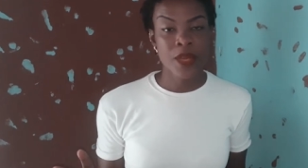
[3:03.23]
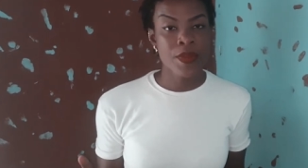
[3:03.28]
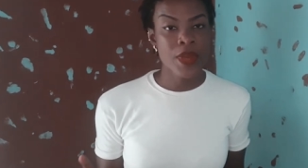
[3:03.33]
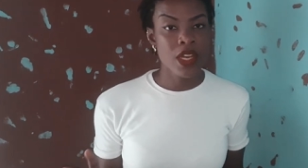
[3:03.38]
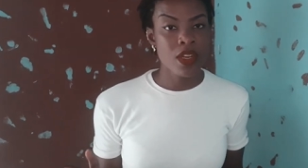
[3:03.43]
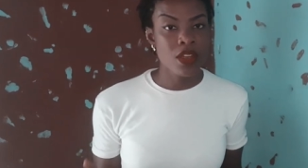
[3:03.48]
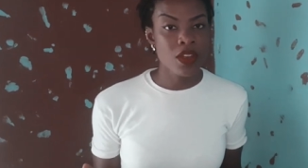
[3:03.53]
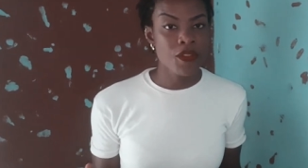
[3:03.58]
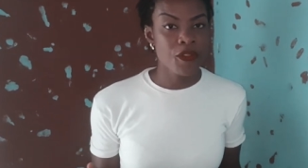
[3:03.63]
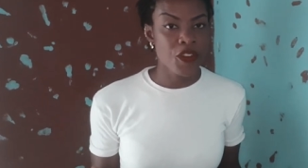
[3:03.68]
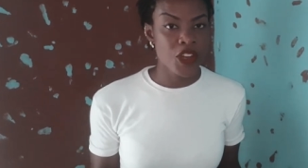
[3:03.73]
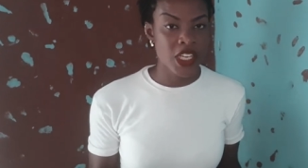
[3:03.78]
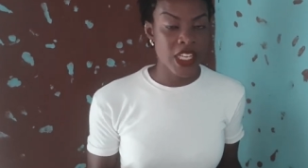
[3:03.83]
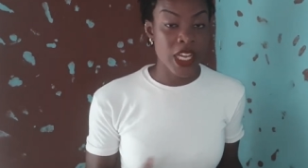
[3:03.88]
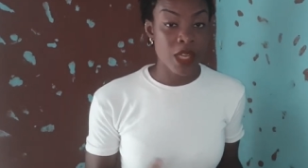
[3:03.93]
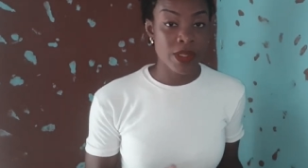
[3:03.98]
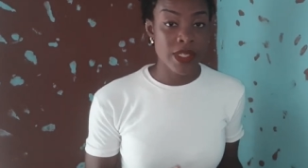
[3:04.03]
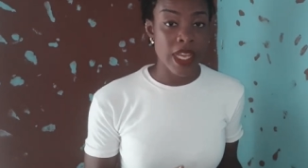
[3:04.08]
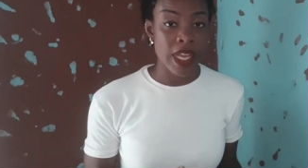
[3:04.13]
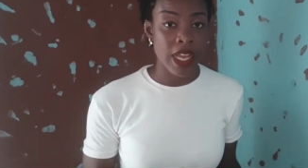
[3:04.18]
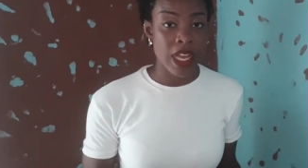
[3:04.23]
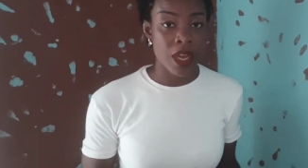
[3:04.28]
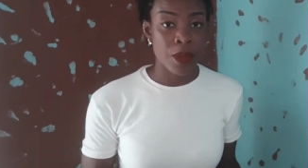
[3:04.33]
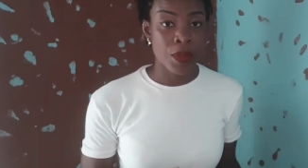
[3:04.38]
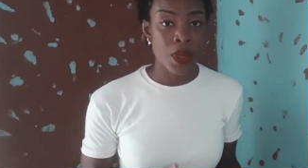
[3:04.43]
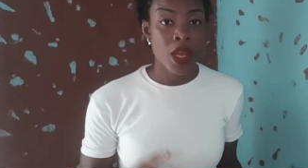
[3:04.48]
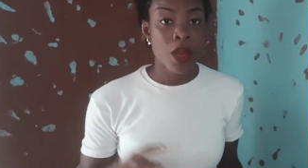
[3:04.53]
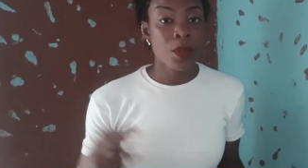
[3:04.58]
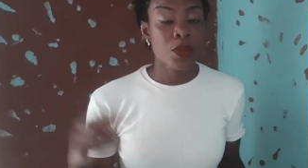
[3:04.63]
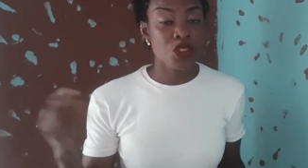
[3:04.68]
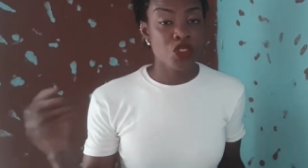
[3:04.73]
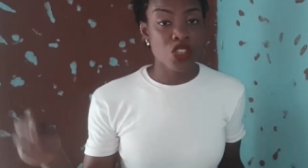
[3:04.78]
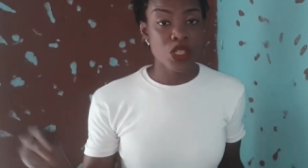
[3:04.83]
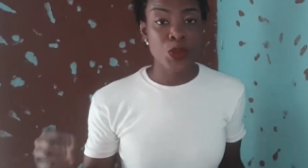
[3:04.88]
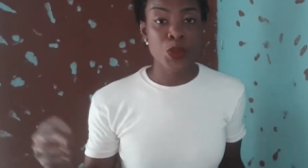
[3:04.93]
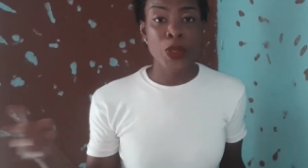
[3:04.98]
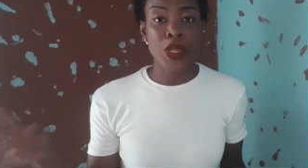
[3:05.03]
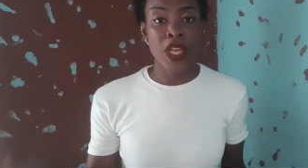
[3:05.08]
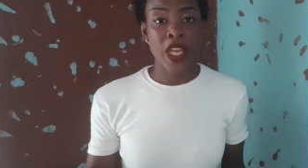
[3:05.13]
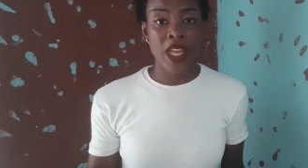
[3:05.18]
It may look funny outside camp, but
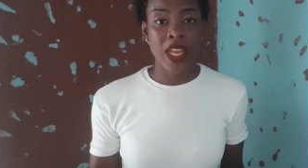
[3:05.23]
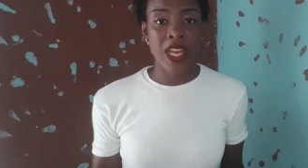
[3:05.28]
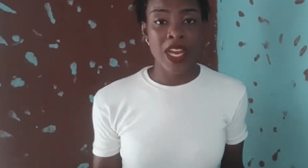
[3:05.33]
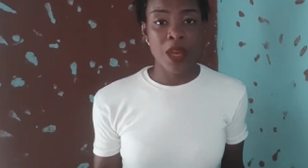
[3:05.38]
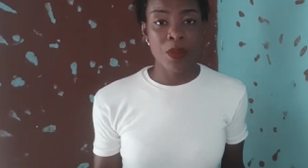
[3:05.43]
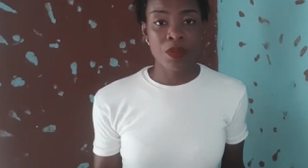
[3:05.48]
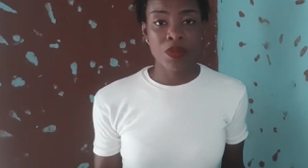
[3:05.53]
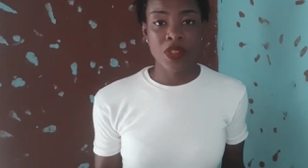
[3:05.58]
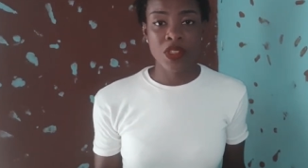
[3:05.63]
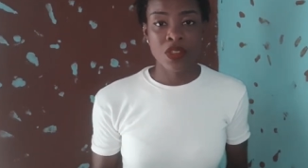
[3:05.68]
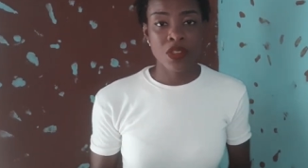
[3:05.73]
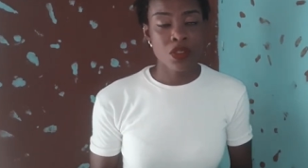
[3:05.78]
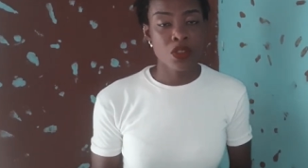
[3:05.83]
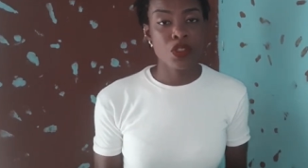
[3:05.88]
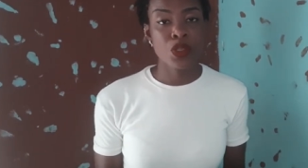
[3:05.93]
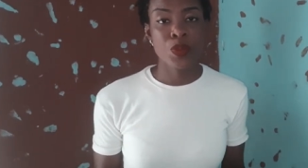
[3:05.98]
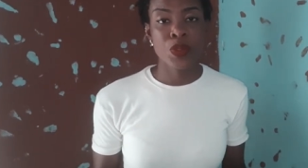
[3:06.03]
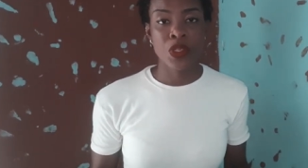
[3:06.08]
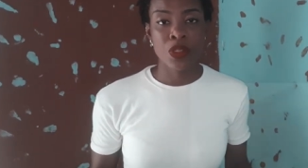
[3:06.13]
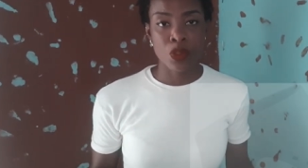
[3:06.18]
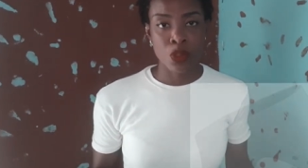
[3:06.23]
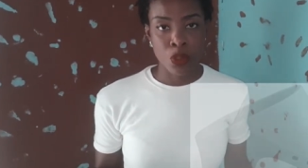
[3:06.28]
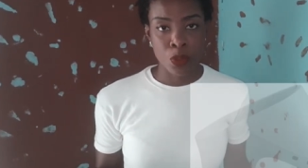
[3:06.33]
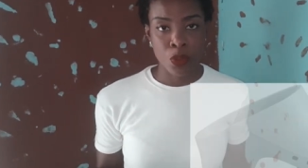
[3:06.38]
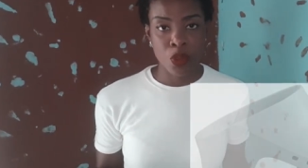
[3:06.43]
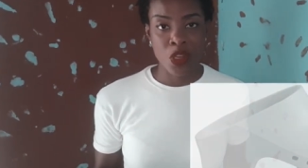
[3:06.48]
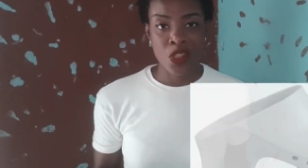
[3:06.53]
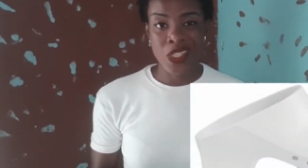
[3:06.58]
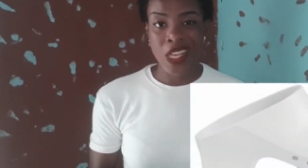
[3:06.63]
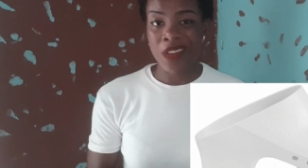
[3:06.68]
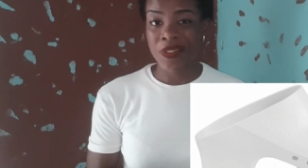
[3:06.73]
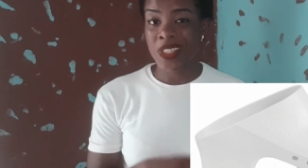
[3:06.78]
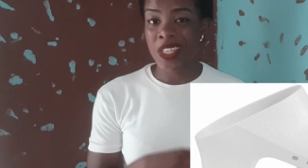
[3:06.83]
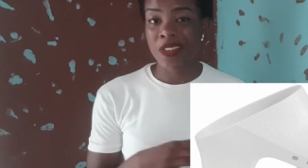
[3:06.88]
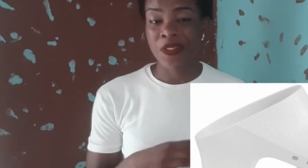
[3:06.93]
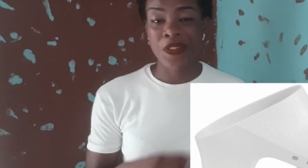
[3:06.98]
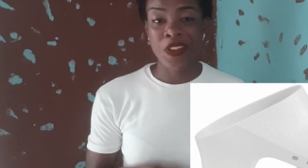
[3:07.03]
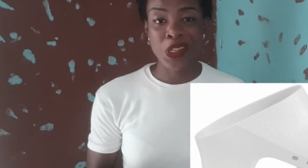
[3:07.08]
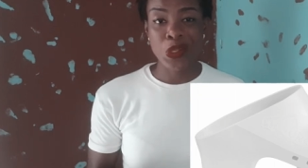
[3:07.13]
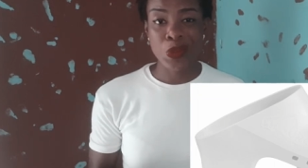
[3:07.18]
trust me, when you're in camp, it's just going to be the norm, because after
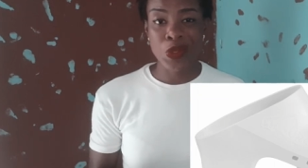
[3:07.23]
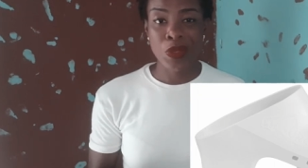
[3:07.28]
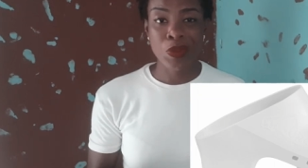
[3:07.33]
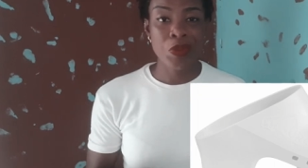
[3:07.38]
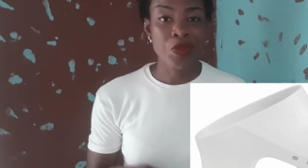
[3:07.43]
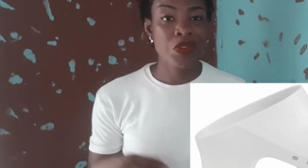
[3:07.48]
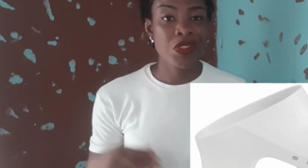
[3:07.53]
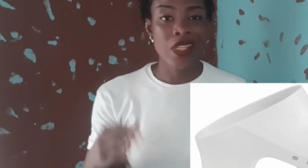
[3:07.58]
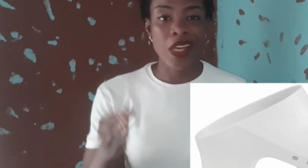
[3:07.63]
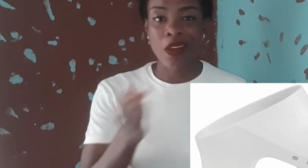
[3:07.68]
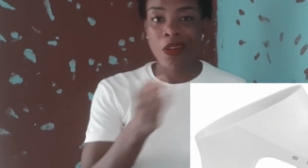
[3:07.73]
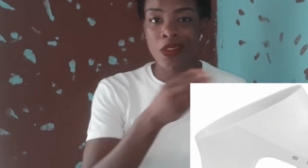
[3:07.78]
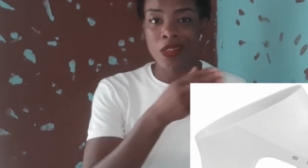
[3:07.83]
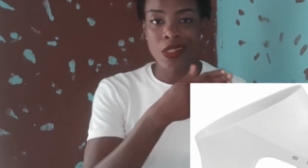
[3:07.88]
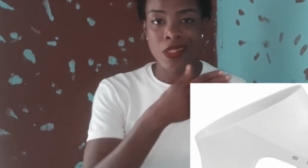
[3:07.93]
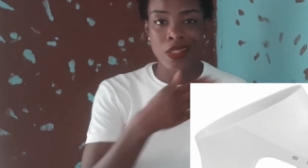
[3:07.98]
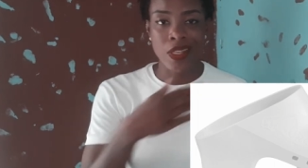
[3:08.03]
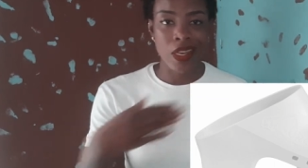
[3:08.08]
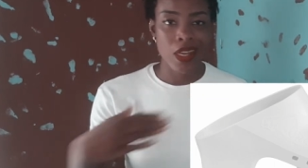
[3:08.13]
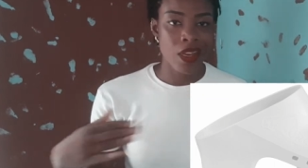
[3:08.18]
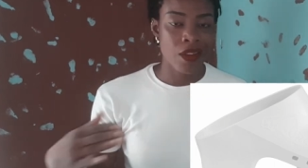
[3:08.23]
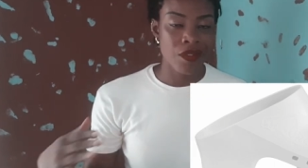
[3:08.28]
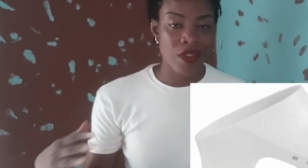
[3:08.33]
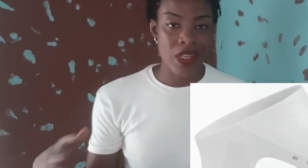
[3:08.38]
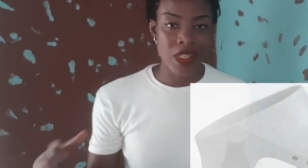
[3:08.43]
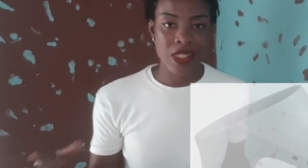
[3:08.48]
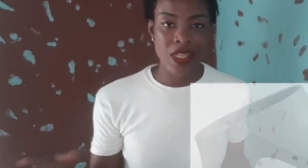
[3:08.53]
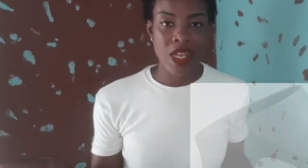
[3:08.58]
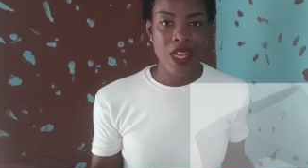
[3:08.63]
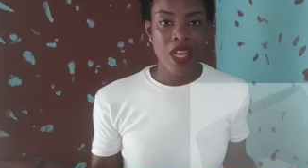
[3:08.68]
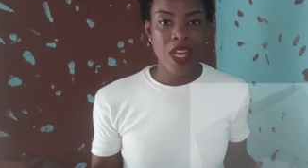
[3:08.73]
the first week, people start cutting their canvas